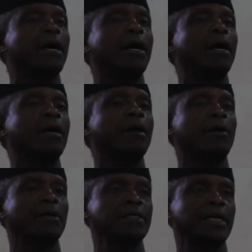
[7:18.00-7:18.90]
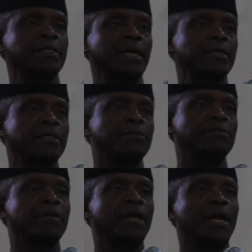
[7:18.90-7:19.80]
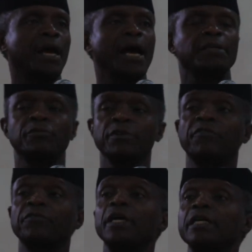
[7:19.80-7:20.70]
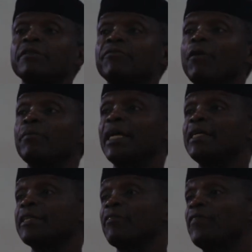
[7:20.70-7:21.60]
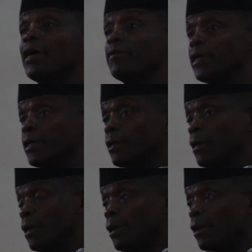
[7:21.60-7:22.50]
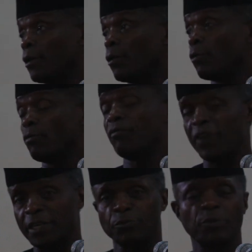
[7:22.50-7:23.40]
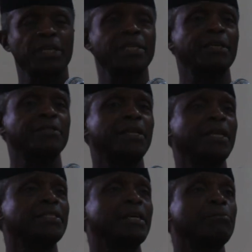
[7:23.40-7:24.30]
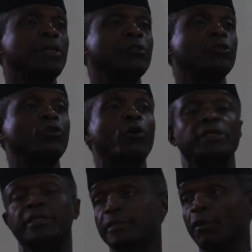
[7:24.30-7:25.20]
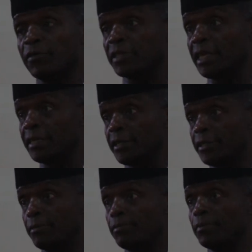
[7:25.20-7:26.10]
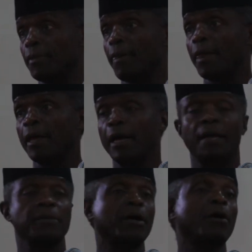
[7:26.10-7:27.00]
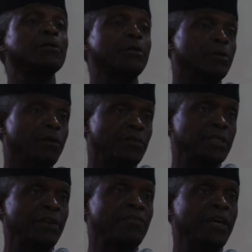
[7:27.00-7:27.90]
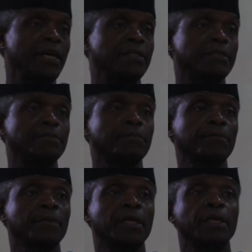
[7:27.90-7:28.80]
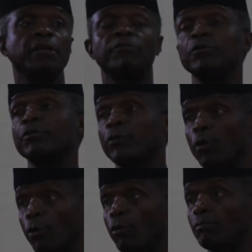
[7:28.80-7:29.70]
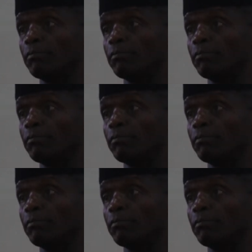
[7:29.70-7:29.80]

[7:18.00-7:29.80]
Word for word: uh, current executive, has refrained from interfering, first with the National Assembly's choice of its leadership and the conduct of its affairs, even though,